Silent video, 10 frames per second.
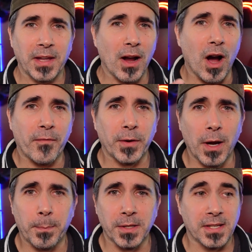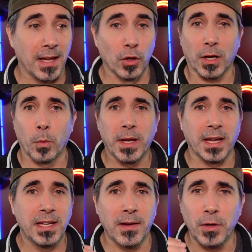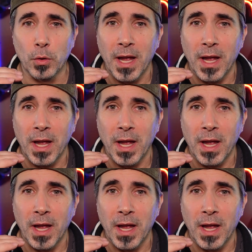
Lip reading: they offer you up and say, look, we can give you